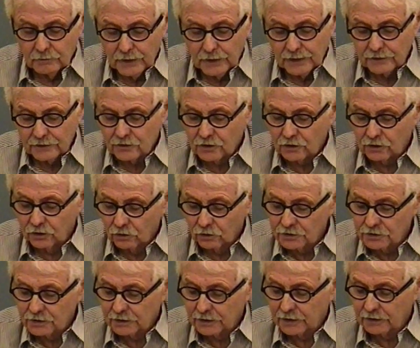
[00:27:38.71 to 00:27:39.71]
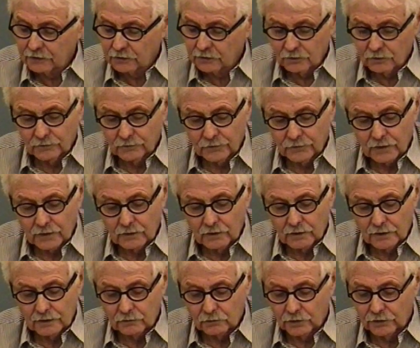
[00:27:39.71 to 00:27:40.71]
beds close together,
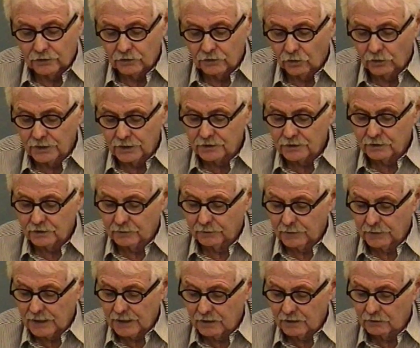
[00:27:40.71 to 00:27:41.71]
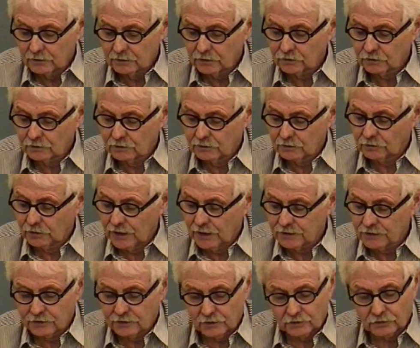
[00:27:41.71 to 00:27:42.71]
and when the noise of the bow
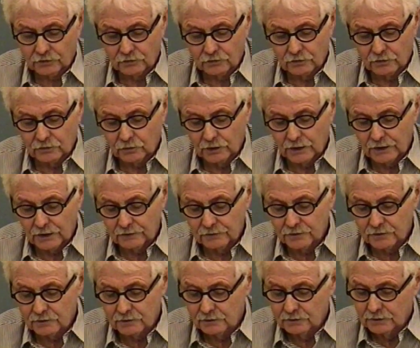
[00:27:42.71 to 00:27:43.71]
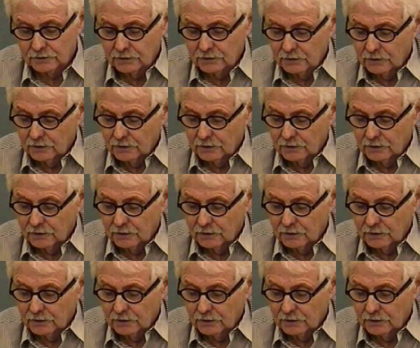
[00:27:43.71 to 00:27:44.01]
crashing through the waves